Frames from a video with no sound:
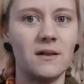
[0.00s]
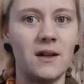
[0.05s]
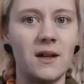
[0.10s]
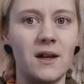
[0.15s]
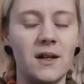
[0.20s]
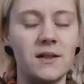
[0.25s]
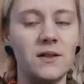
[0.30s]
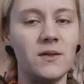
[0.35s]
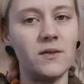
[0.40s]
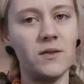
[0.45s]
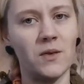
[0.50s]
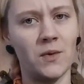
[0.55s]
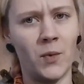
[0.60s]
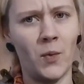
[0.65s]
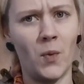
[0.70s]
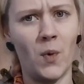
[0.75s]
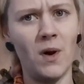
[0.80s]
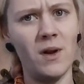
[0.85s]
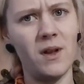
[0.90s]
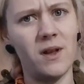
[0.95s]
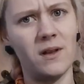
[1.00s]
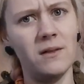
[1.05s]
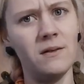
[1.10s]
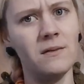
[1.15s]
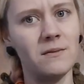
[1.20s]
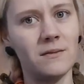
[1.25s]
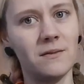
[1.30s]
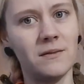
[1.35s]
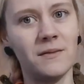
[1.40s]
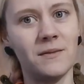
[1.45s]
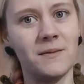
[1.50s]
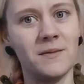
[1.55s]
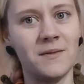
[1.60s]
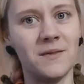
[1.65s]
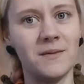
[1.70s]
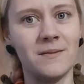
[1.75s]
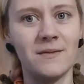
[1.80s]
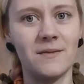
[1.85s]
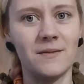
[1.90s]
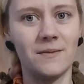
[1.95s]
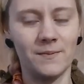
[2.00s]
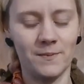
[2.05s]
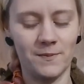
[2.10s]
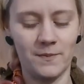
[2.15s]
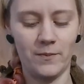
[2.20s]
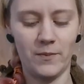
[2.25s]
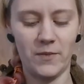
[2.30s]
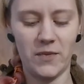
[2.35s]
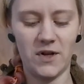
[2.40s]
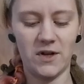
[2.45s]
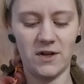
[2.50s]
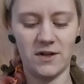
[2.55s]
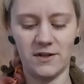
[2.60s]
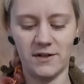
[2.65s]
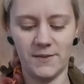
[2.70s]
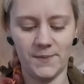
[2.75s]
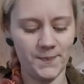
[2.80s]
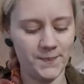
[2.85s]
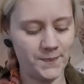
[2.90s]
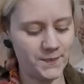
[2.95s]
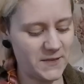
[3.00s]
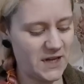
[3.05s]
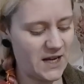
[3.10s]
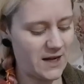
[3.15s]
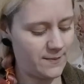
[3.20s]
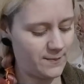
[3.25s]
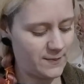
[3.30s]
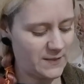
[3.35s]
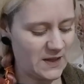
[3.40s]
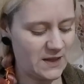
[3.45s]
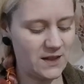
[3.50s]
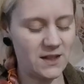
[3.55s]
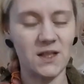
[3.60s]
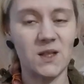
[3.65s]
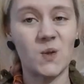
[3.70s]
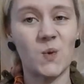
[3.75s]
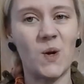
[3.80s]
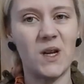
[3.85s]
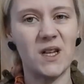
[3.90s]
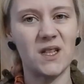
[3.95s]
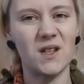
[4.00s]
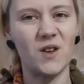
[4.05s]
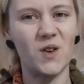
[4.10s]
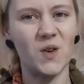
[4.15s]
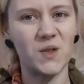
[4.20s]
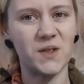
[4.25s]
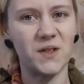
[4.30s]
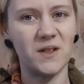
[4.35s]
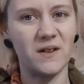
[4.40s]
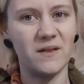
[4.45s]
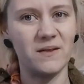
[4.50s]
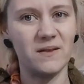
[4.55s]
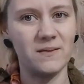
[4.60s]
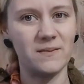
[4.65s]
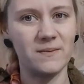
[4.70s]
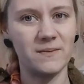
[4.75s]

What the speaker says: I don't know why. But yeah, he's quite hot though.